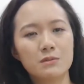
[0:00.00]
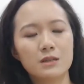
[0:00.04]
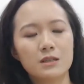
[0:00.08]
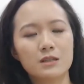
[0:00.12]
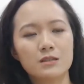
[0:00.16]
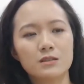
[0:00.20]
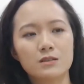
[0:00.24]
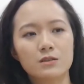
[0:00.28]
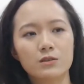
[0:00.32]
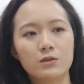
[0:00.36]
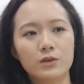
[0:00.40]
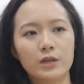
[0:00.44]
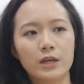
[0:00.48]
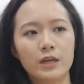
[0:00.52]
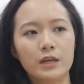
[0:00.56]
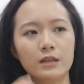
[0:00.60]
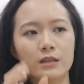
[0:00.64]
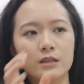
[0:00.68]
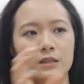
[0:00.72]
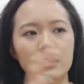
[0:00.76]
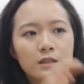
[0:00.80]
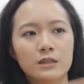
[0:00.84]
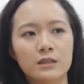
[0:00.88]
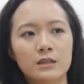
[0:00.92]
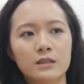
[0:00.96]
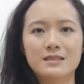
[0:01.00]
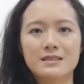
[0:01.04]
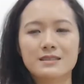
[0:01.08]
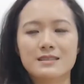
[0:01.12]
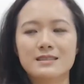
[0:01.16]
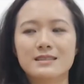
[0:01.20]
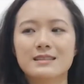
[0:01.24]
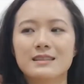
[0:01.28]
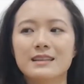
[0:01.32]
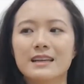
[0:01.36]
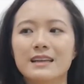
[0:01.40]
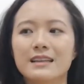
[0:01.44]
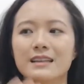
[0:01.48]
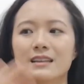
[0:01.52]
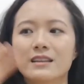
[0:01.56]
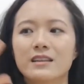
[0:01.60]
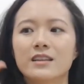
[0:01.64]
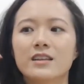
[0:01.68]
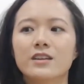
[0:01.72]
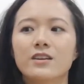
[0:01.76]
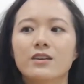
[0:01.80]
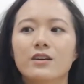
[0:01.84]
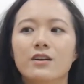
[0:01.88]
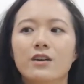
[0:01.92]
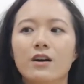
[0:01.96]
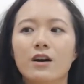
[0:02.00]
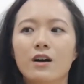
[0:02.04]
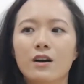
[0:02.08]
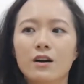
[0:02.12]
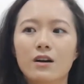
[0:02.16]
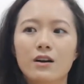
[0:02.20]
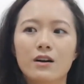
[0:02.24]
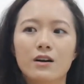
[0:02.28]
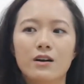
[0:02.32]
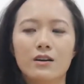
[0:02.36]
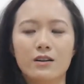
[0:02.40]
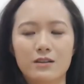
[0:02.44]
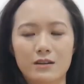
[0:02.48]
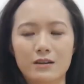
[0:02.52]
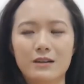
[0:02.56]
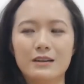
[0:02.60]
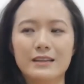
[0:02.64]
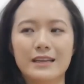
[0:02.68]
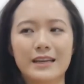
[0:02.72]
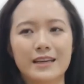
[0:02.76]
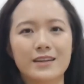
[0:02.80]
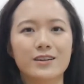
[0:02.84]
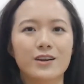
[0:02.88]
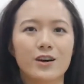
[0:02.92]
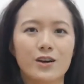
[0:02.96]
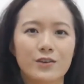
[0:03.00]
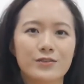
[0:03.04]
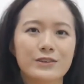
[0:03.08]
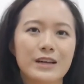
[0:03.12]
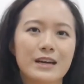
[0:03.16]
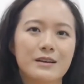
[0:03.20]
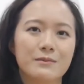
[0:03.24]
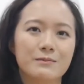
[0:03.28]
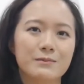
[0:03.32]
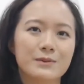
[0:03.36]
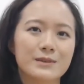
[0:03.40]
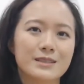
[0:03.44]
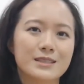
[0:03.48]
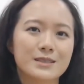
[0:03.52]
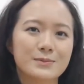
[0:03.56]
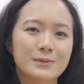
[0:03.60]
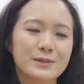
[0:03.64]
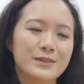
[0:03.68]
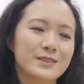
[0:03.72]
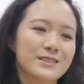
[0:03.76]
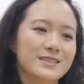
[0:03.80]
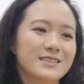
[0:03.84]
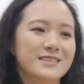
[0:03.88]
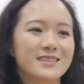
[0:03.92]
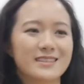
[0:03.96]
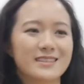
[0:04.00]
is located slightly, again, off campus because